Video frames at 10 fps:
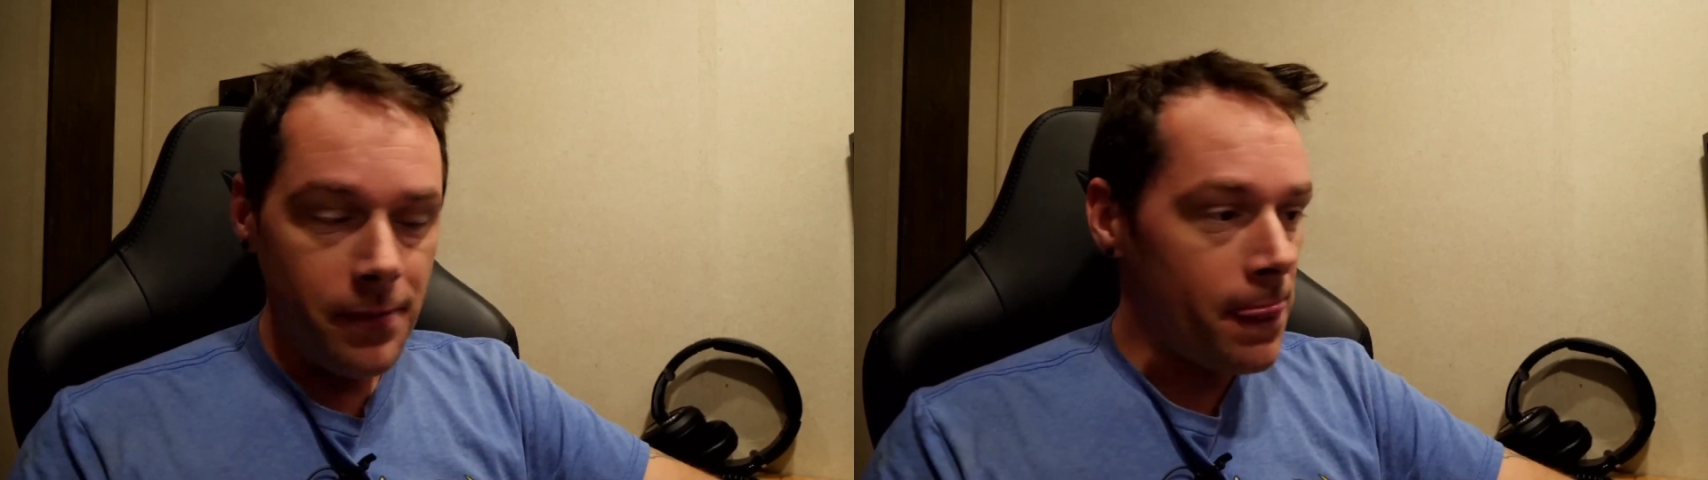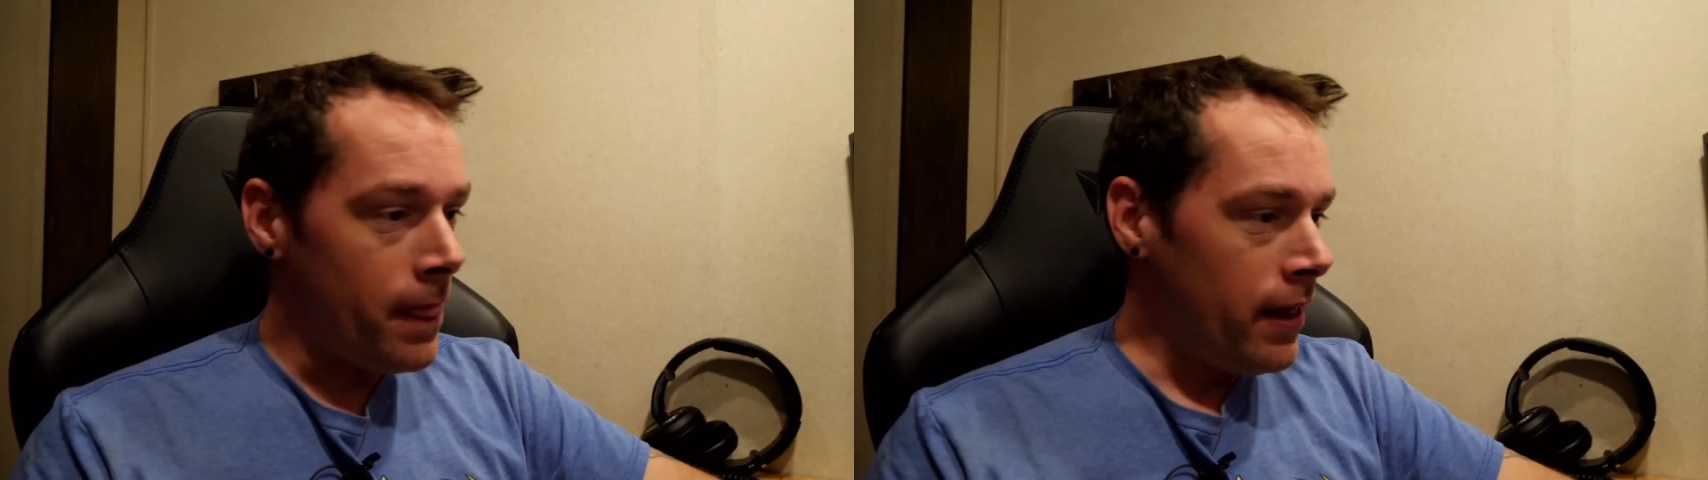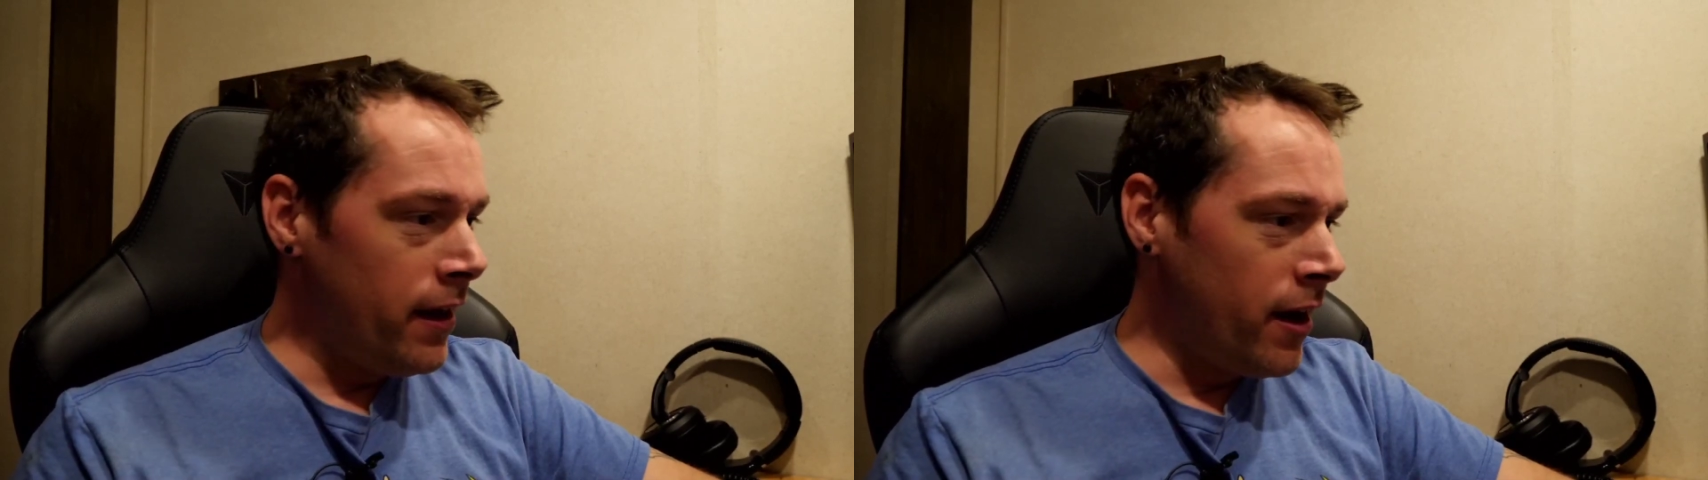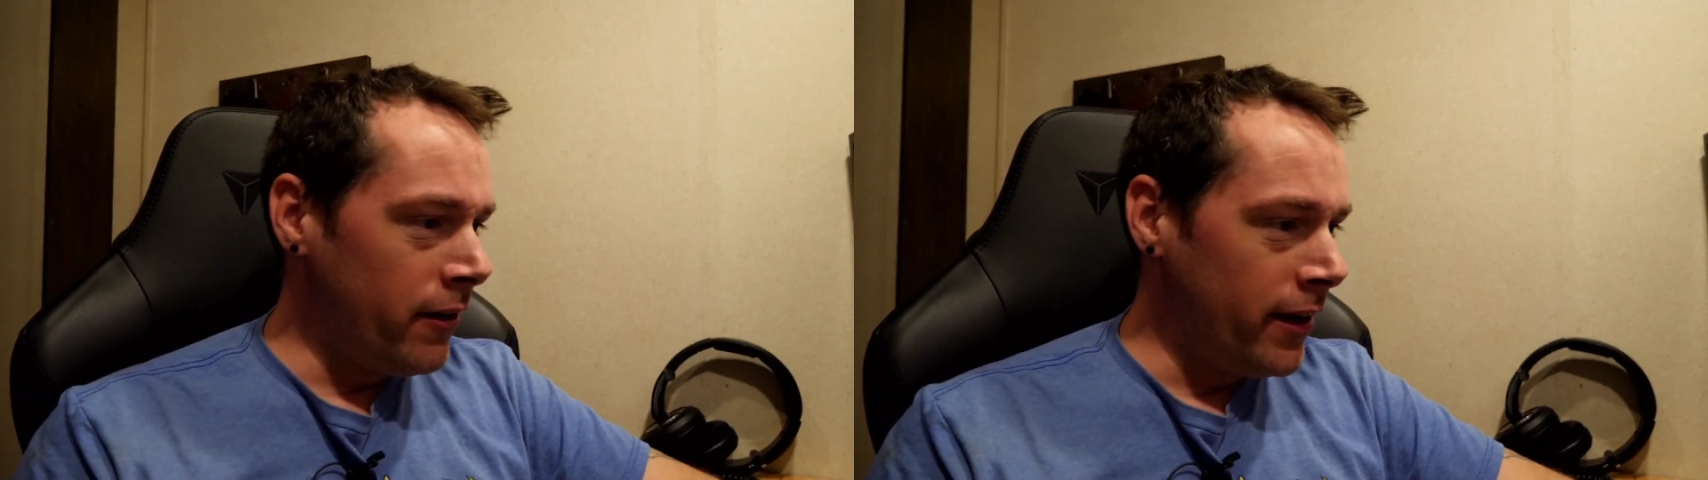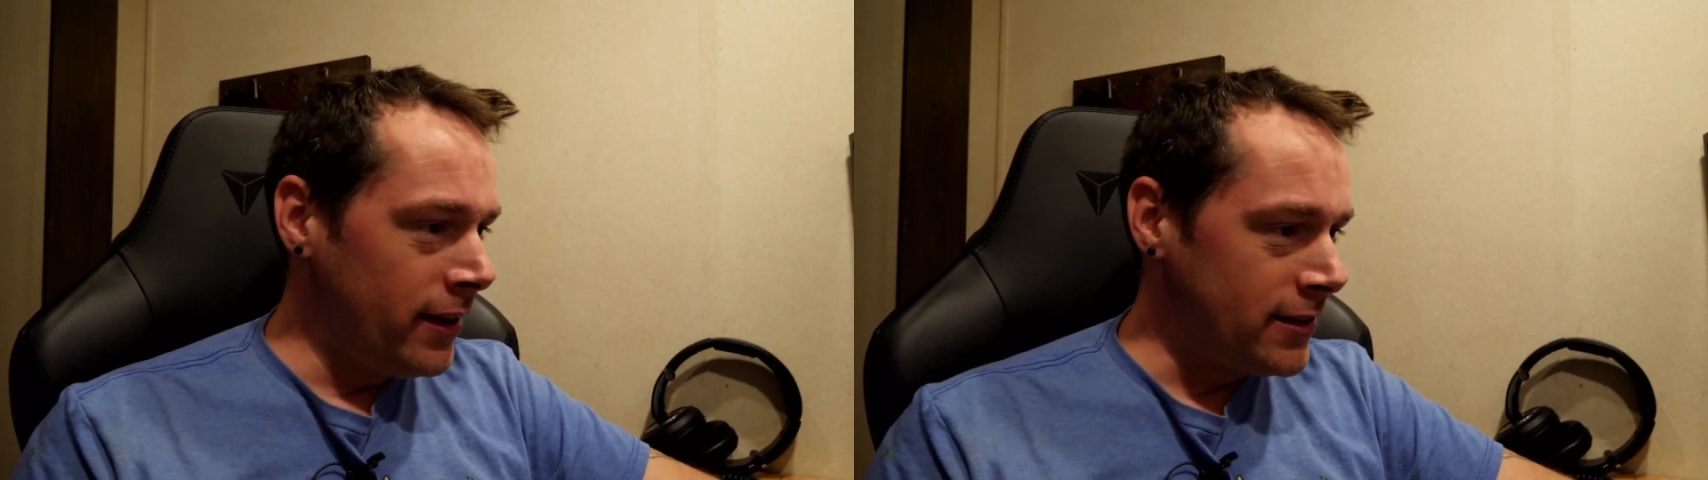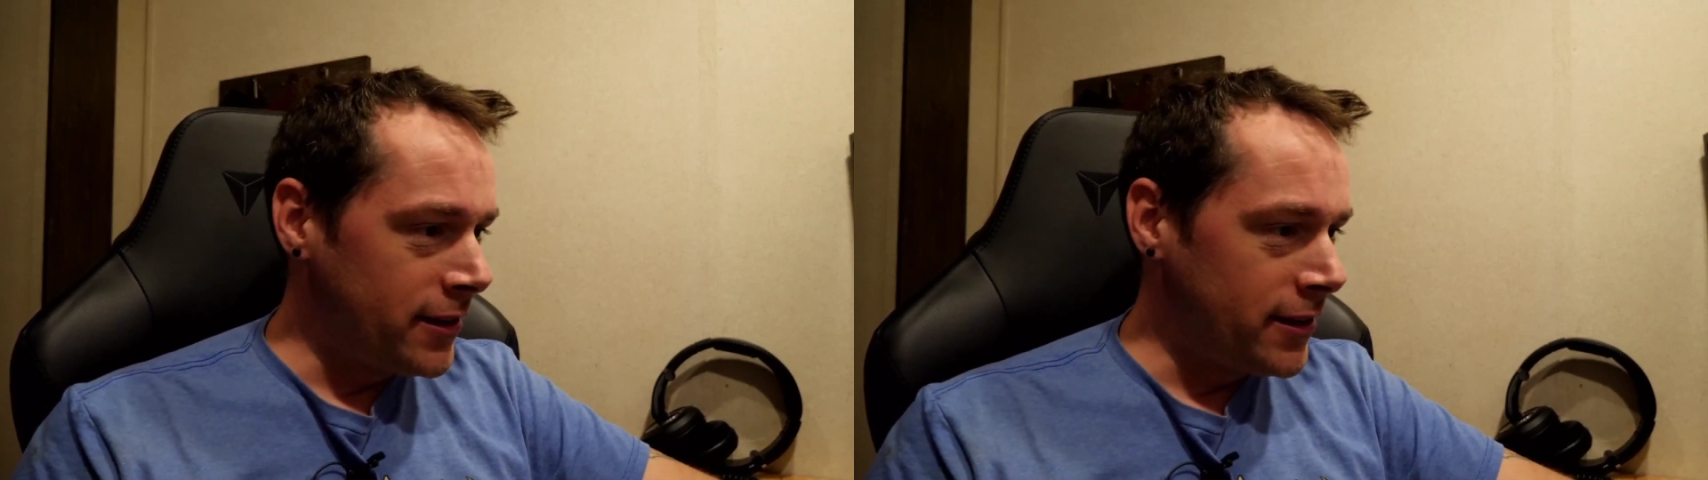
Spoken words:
All right, let's